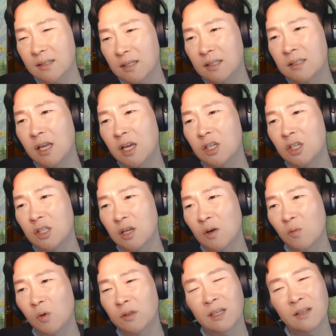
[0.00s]
stations I
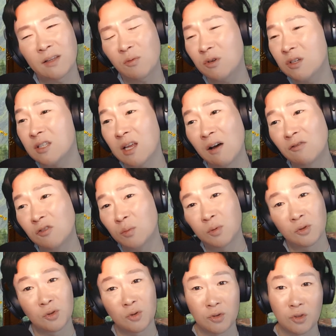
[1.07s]
worked at, there were several
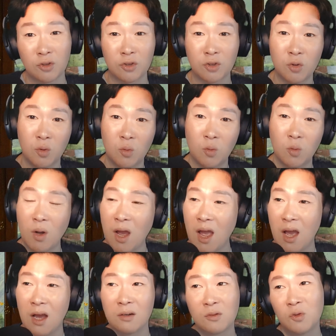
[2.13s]
producers who
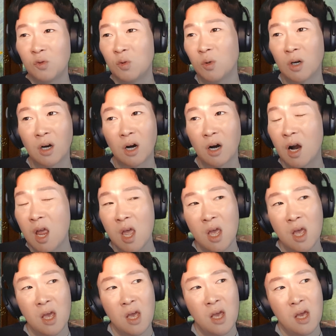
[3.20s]
were
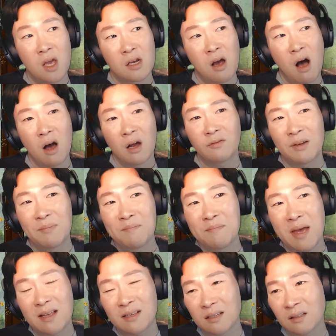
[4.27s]
caught
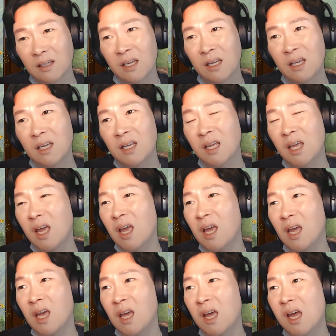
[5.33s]
embezzling,
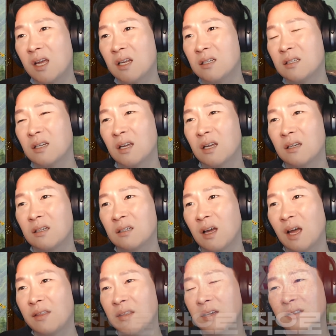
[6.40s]
and I think